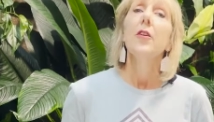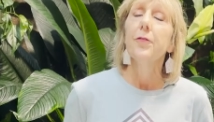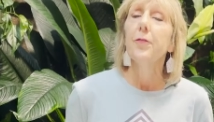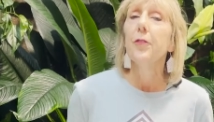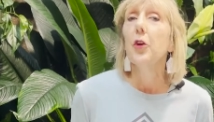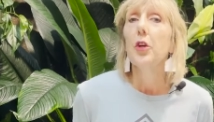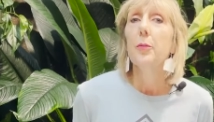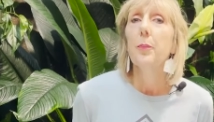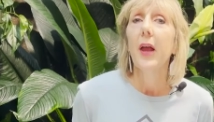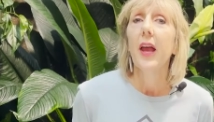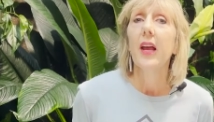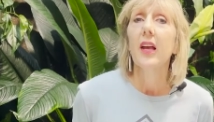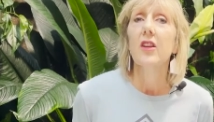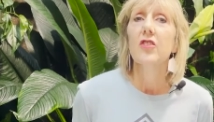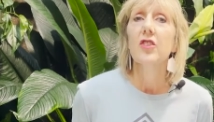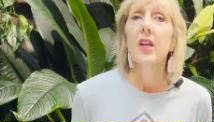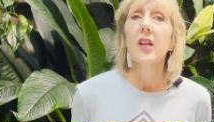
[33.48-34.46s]
Food
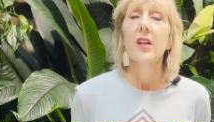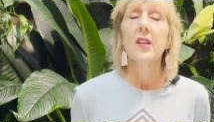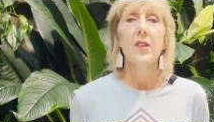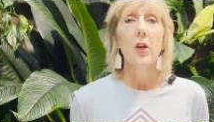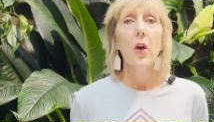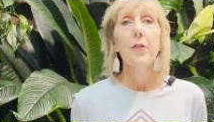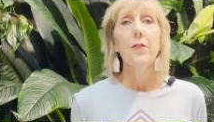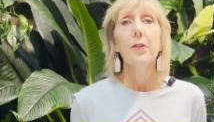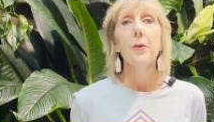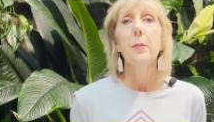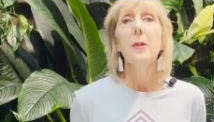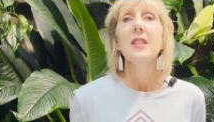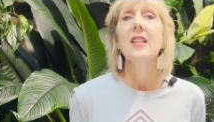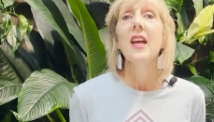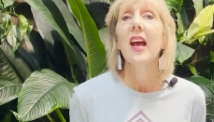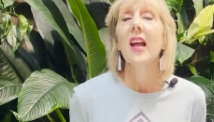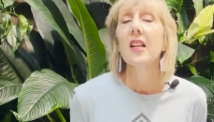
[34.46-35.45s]
packaging is often
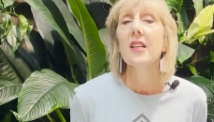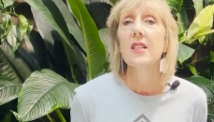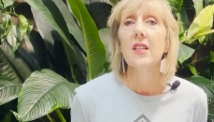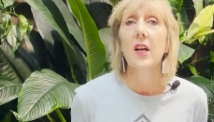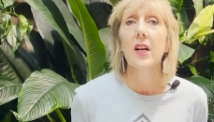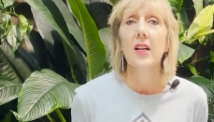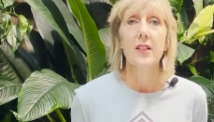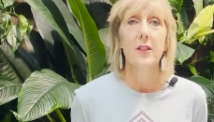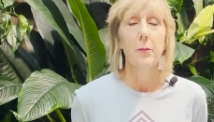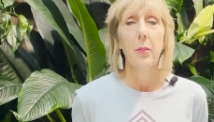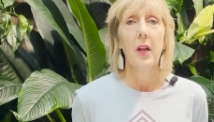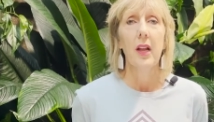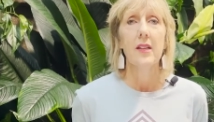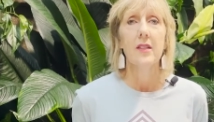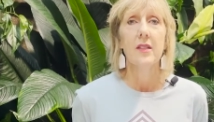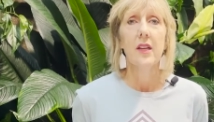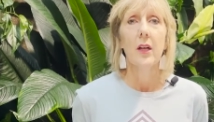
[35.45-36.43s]
metallicized
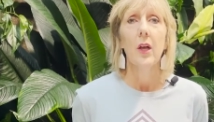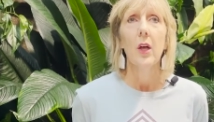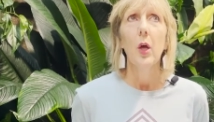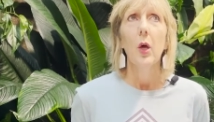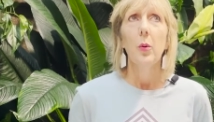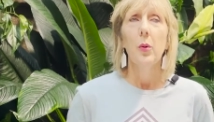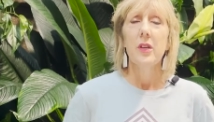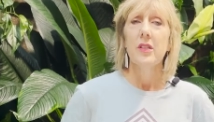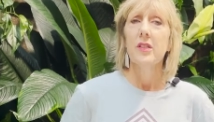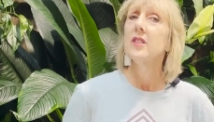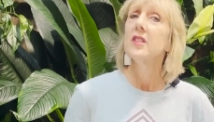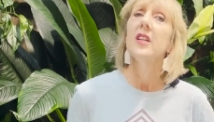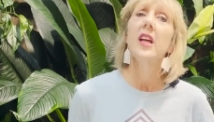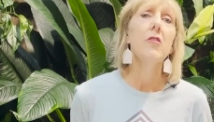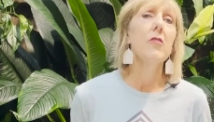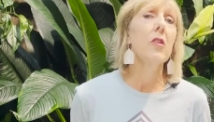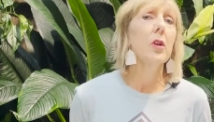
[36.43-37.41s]
plastic, which is
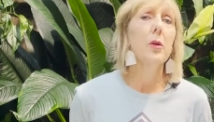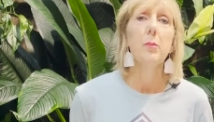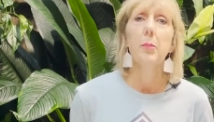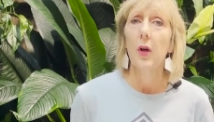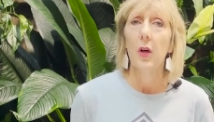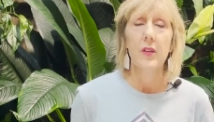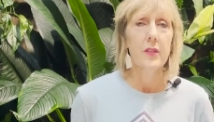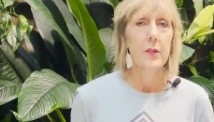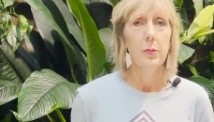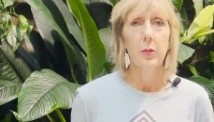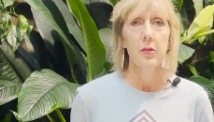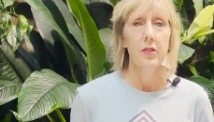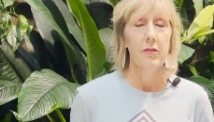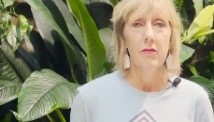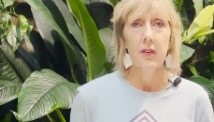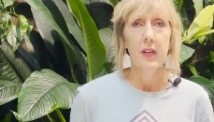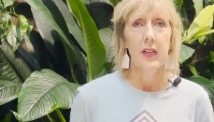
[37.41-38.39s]
near on impossible
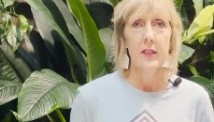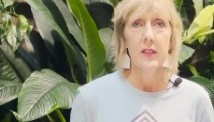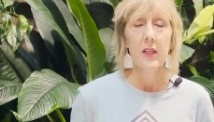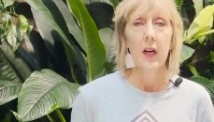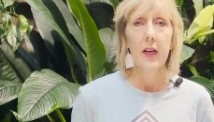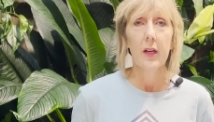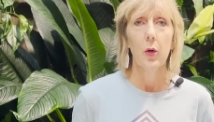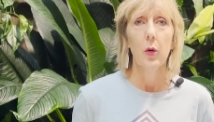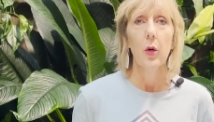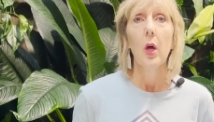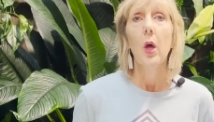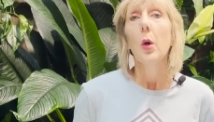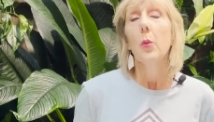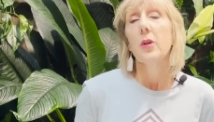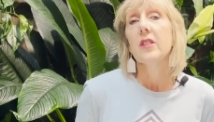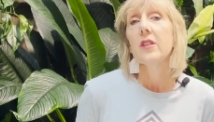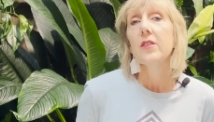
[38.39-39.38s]
to recycle,
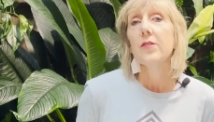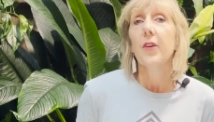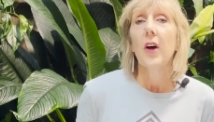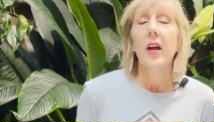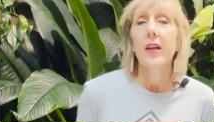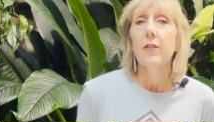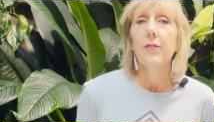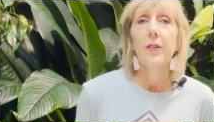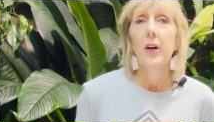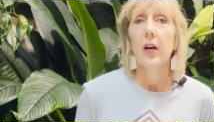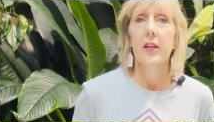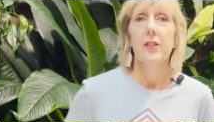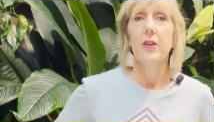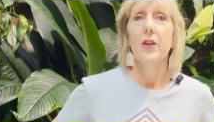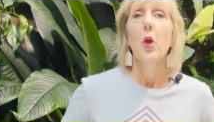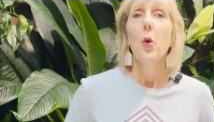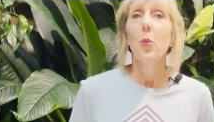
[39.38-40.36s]
which is why you find
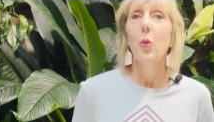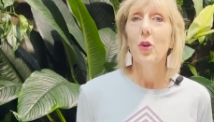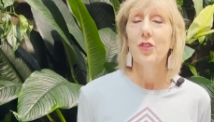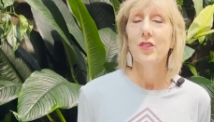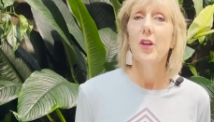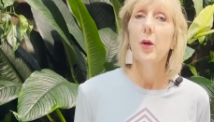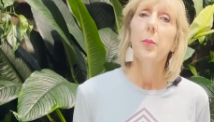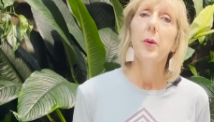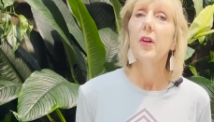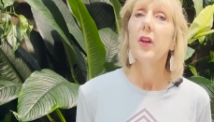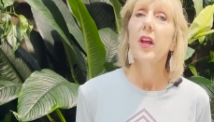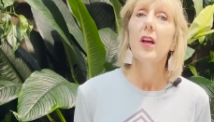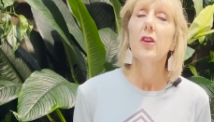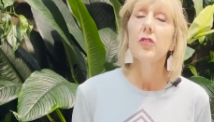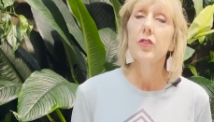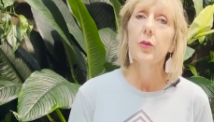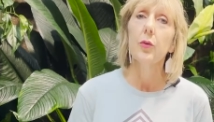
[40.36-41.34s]
it washed up on
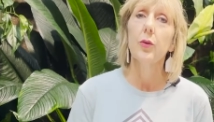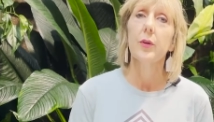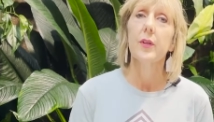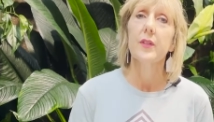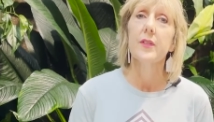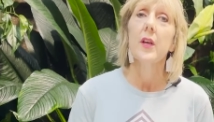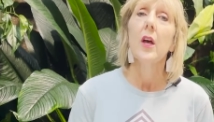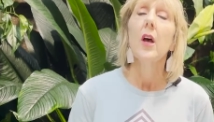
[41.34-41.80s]
our shores.